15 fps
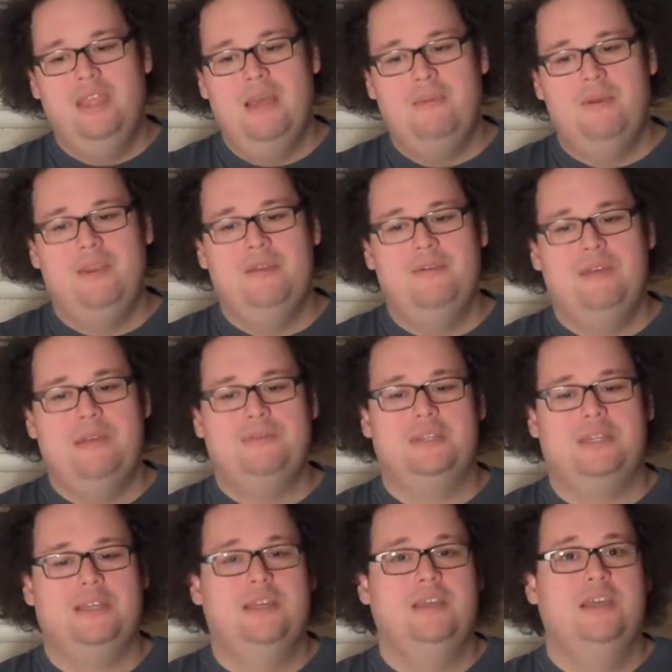Bohemian
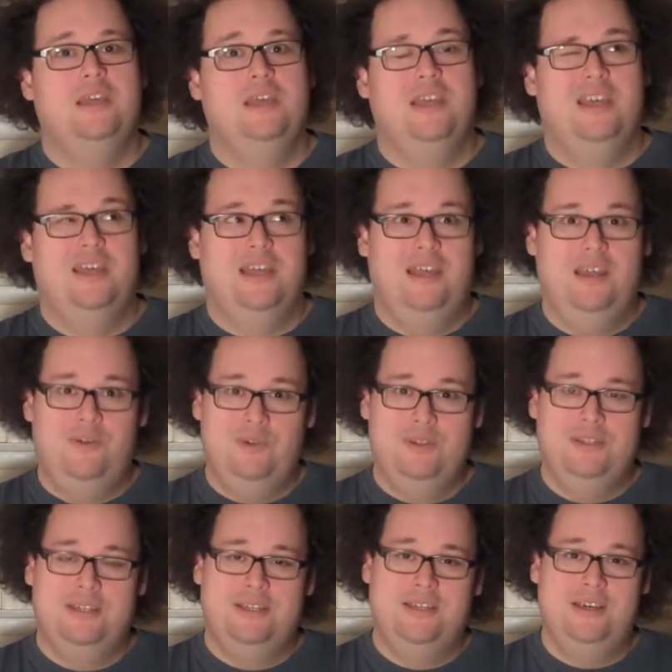Rhapsody. It
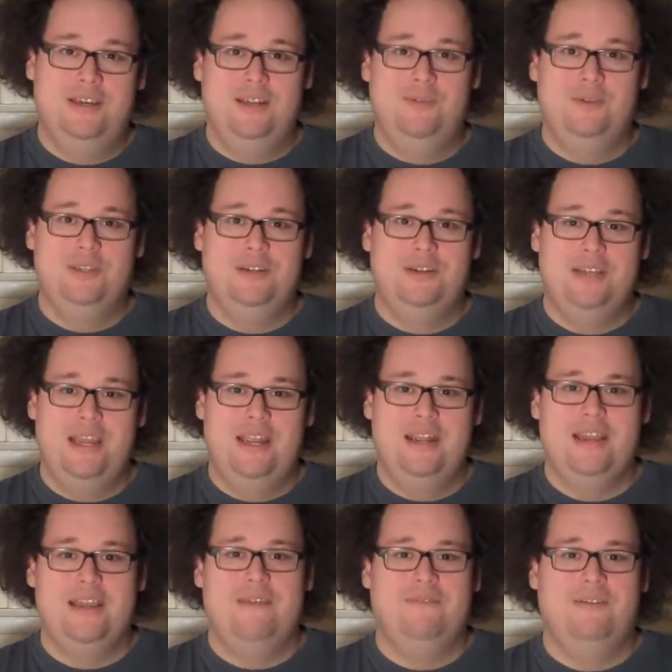was good. It was
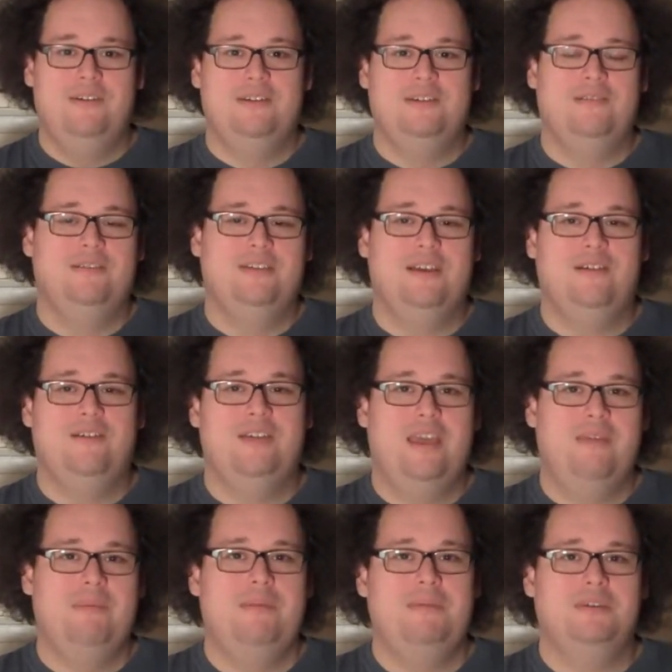entertaining. At first, I was like,
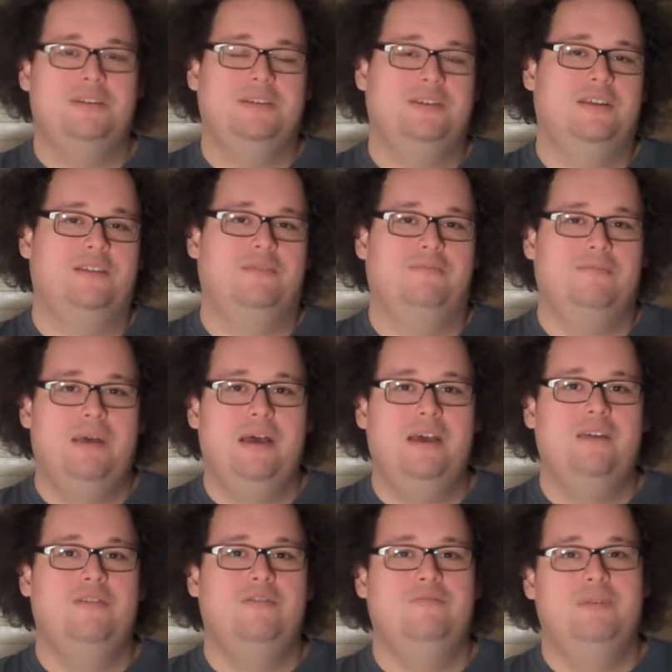okay, maybe it's just another
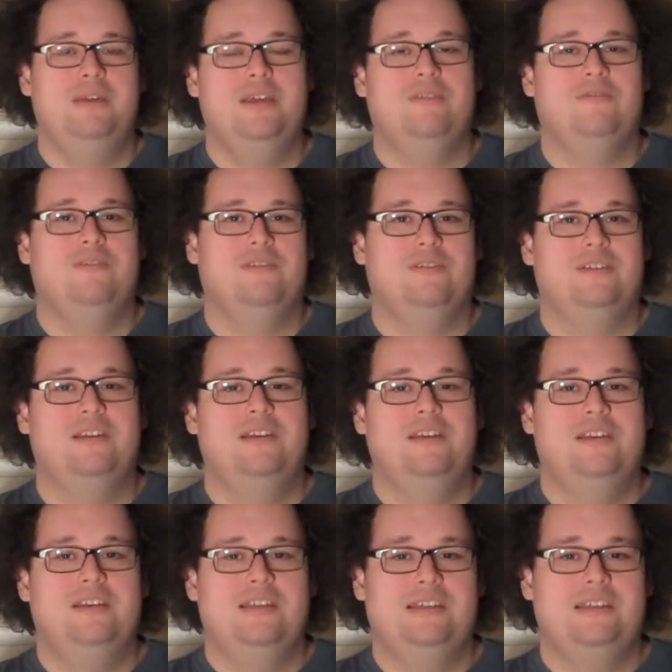biopic where
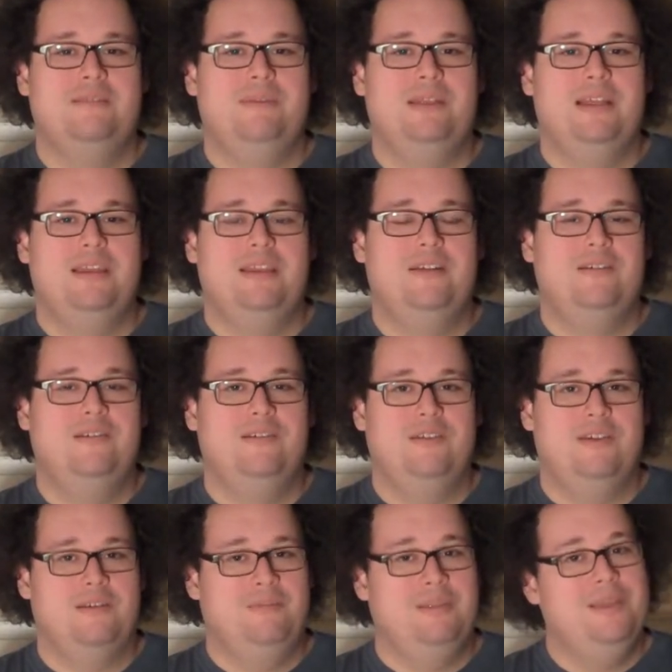it's going to be like, you know,
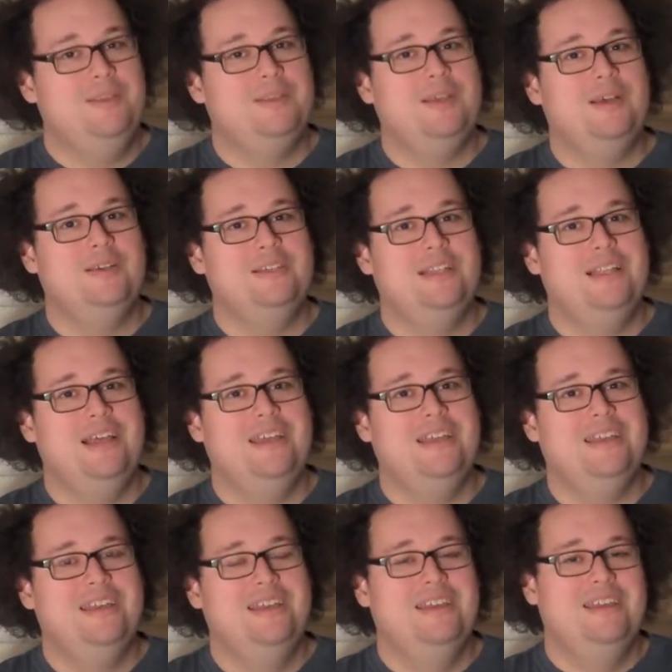they're going to play the songs I
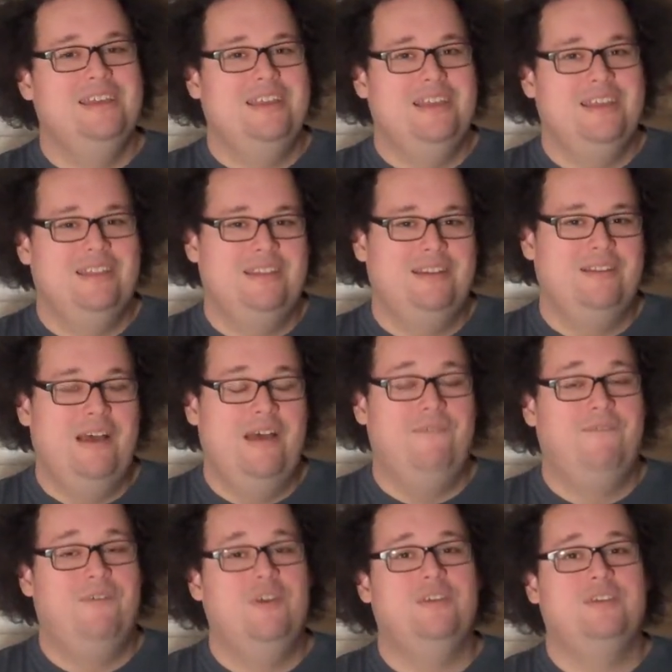like. And then at
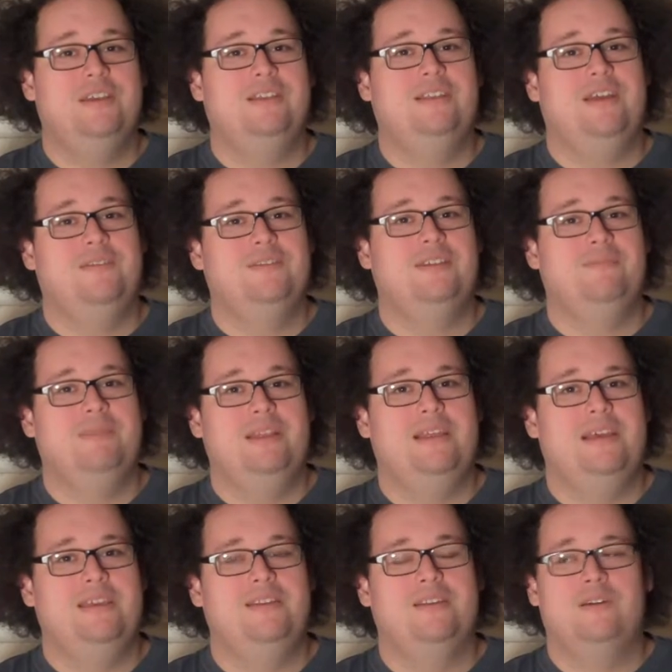first, I thought it was going to be
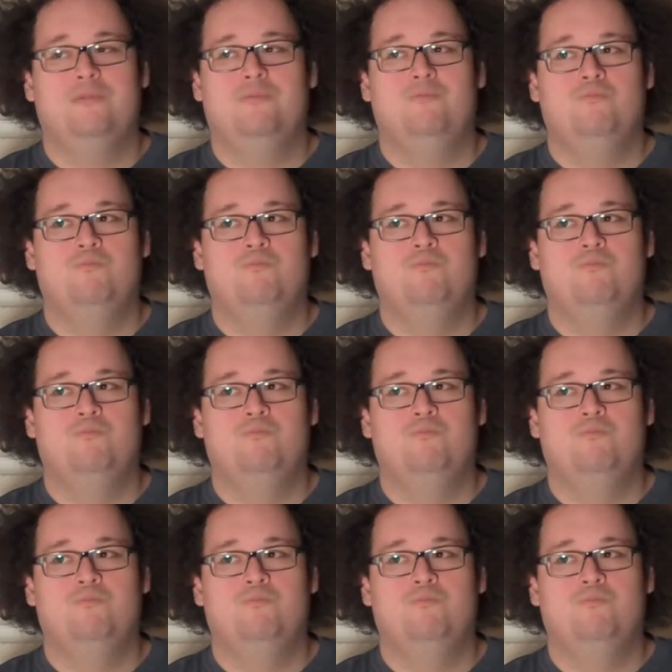like, you know,